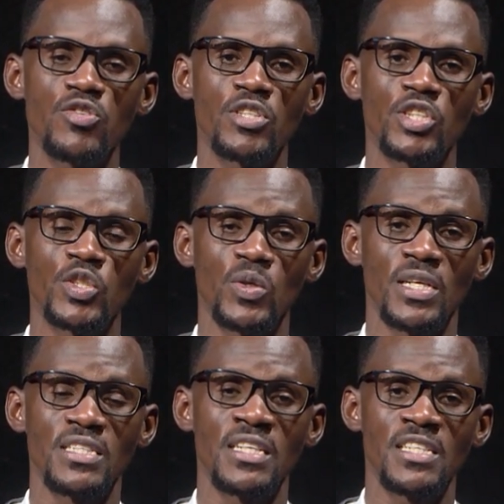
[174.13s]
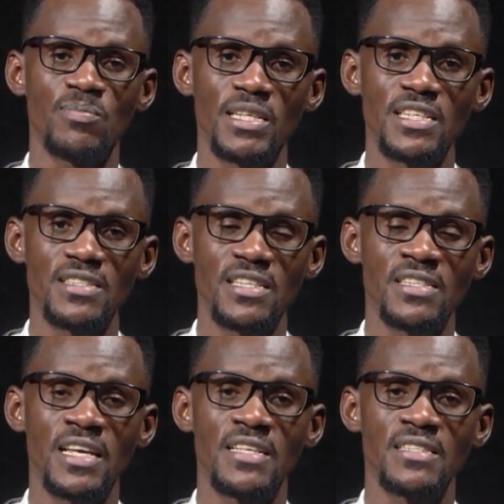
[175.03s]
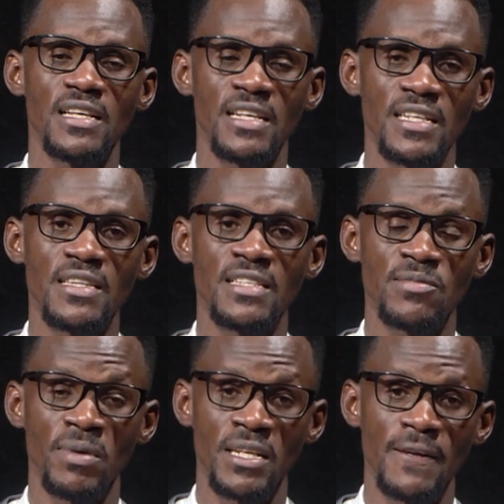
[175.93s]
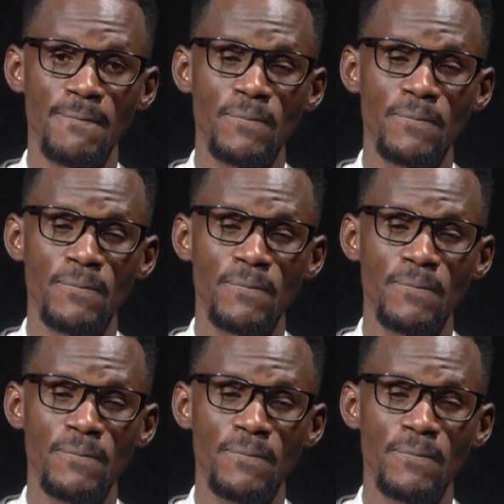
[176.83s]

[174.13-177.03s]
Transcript: to ensure that in as much as these guys get this money,